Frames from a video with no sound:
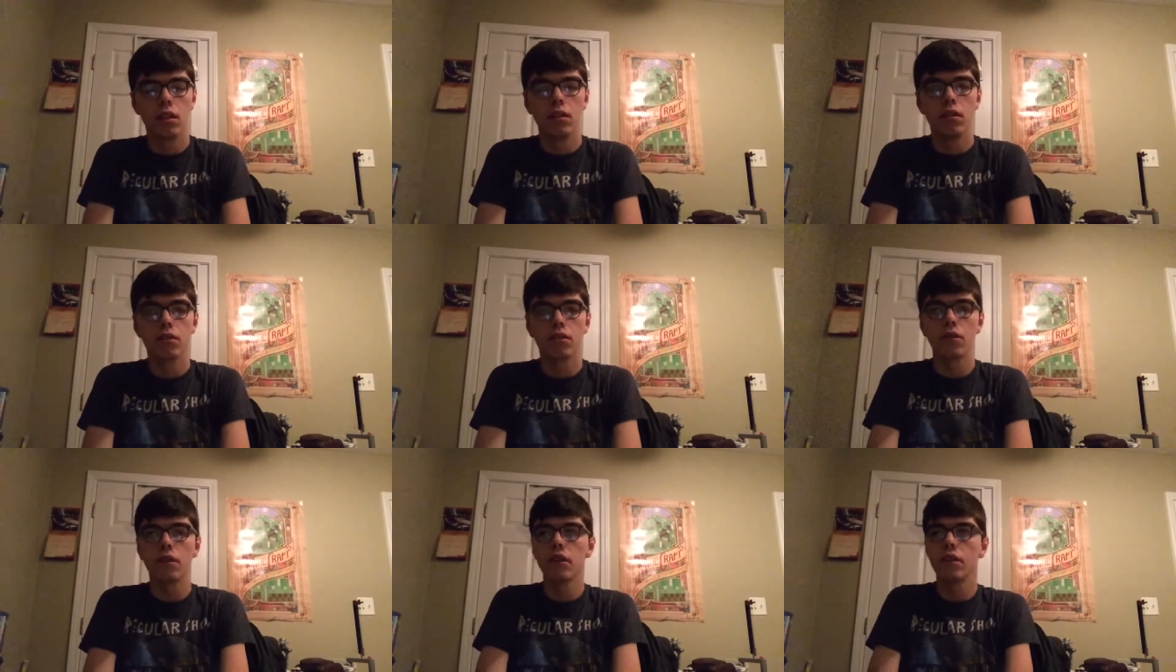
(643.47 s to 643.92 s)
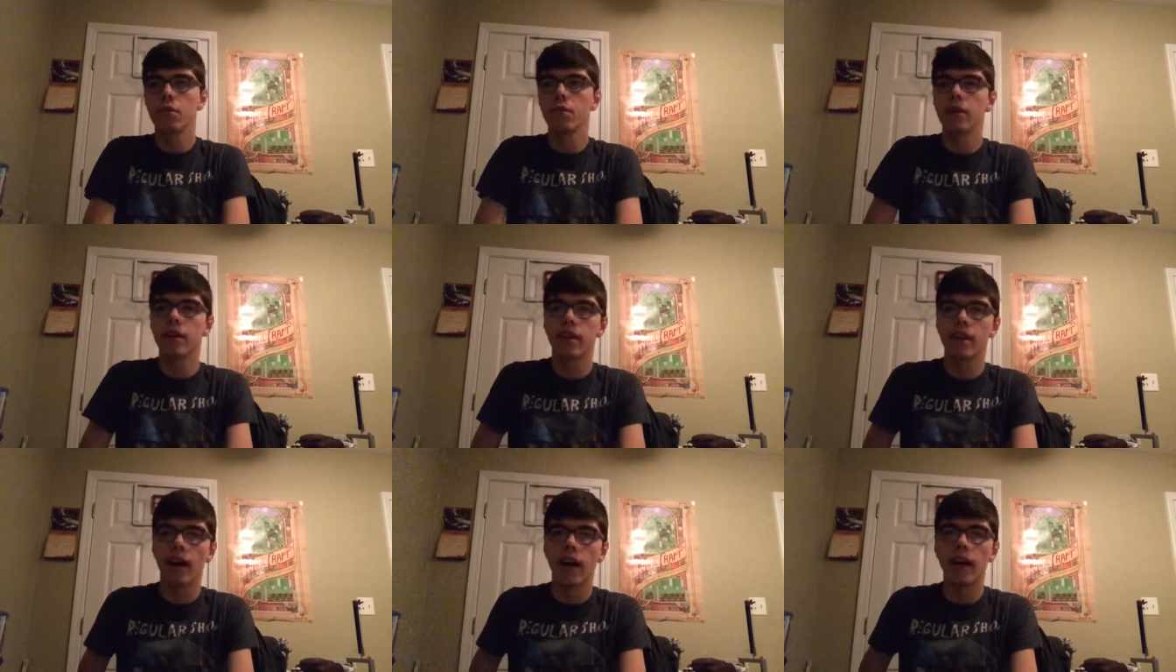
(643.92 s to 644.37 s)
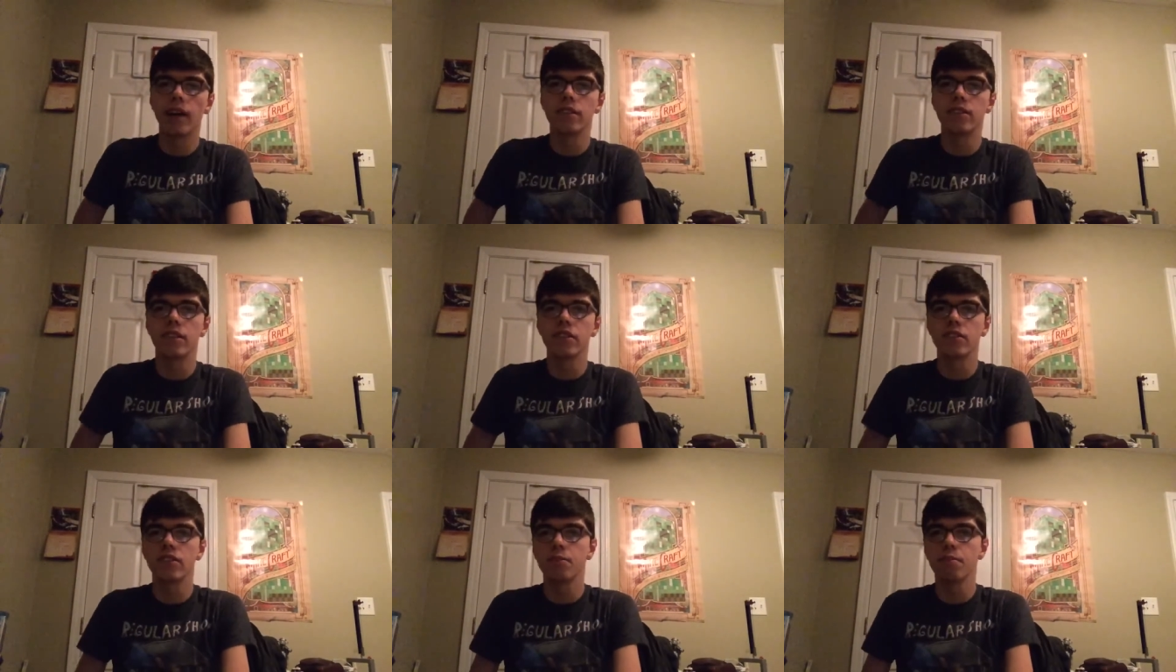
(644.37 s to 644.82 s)
so anyway, guys,
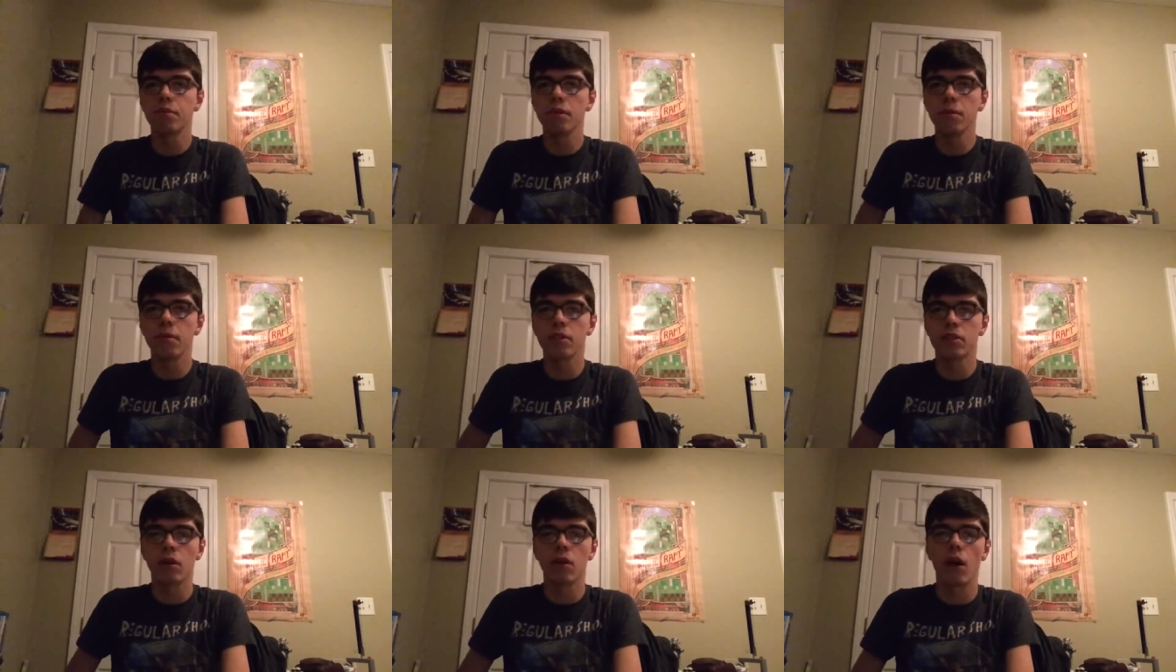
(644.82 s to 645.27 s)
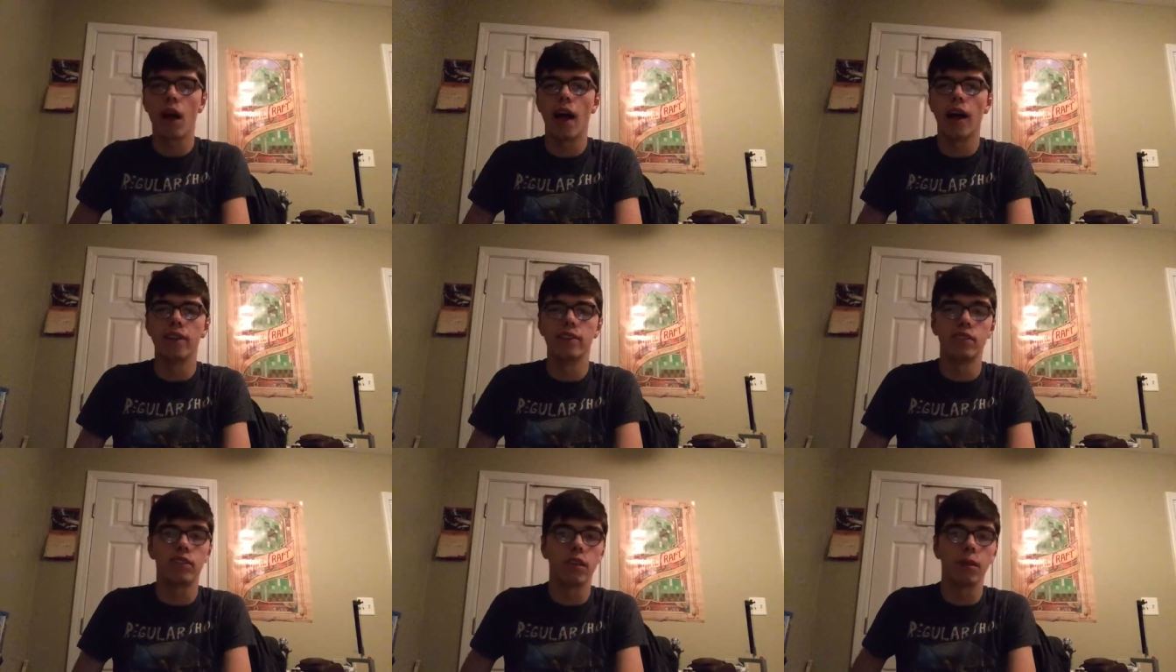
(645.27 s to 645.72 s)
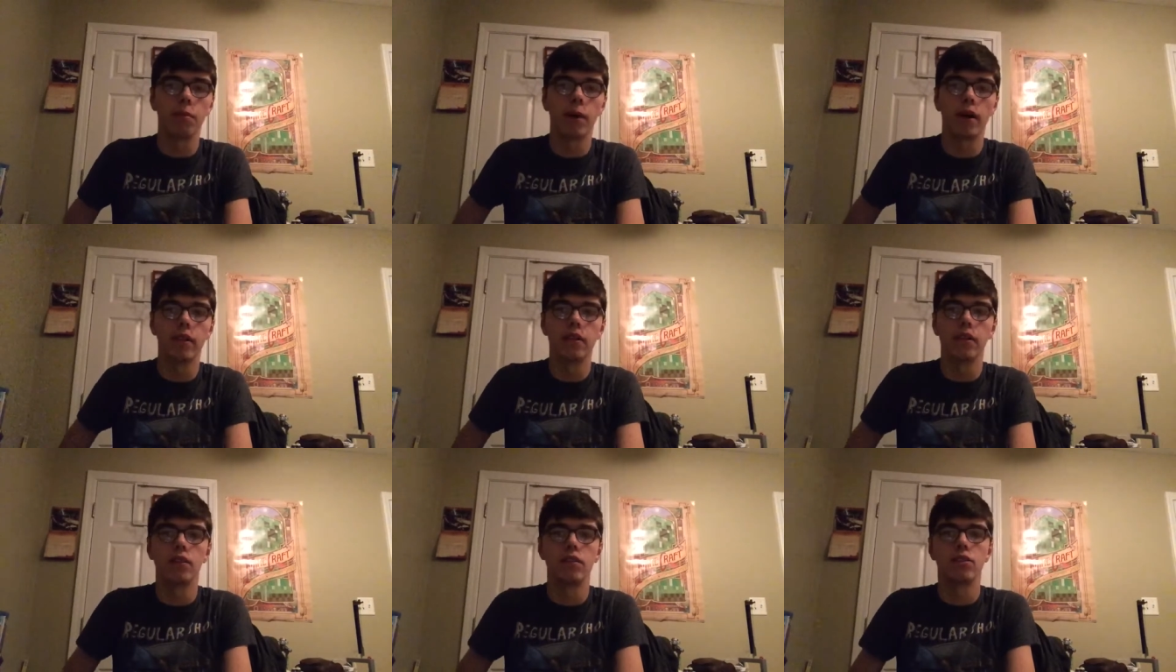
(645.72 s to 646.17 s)
that's pretty much all I had to say
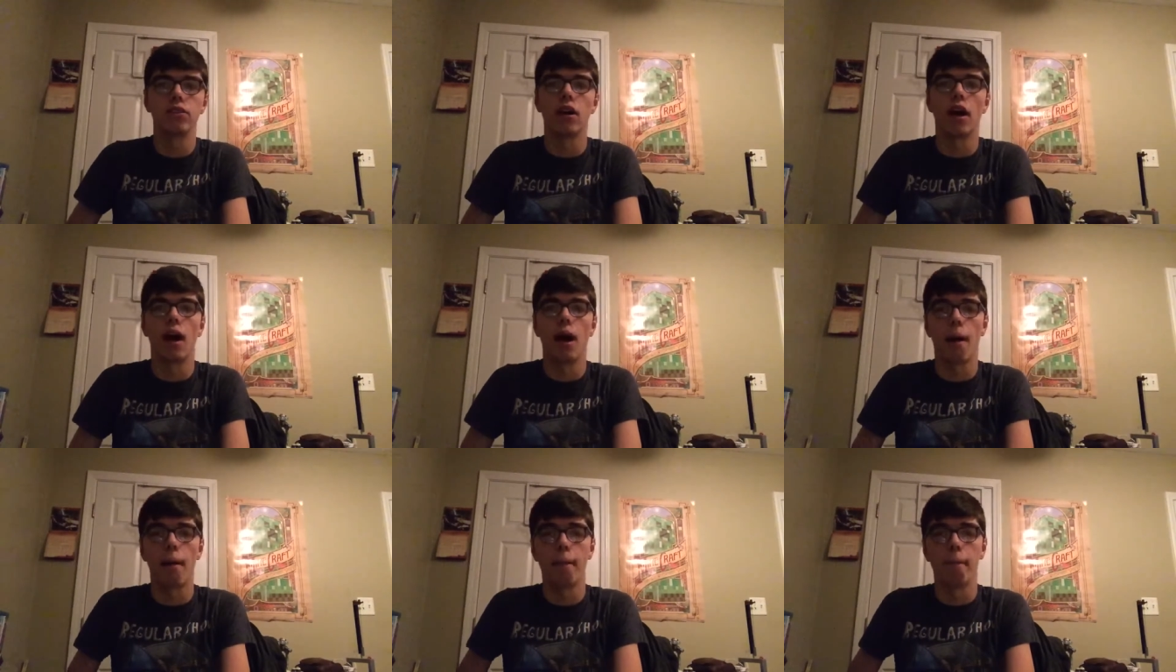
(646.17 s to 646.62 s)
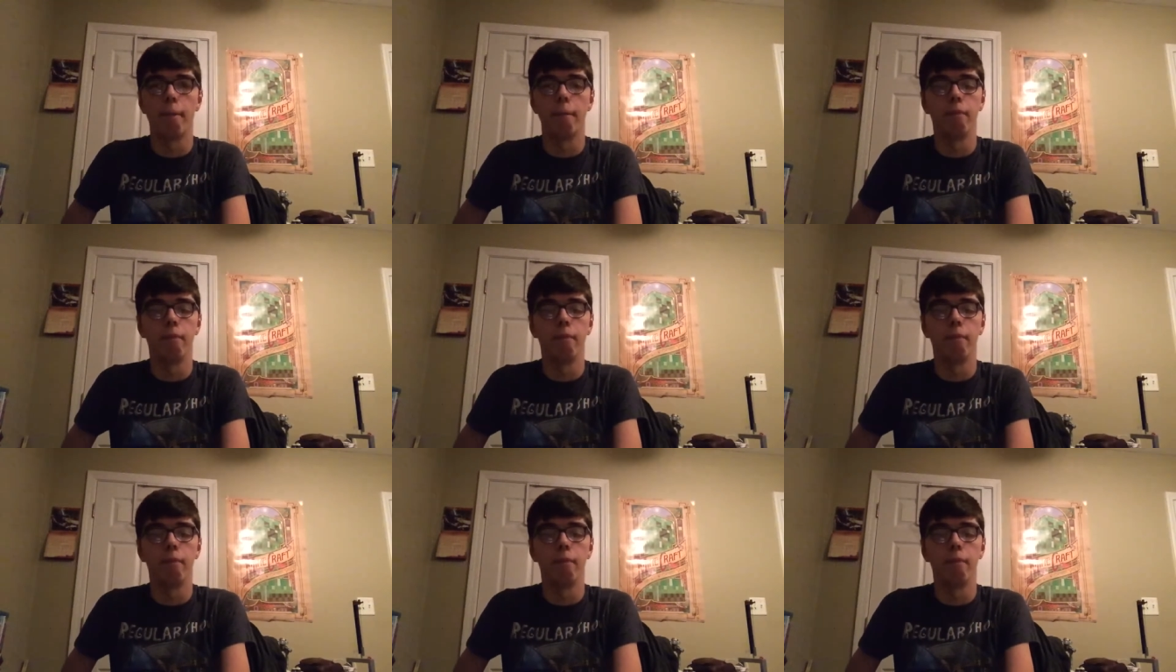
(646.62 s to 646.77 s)
about this, top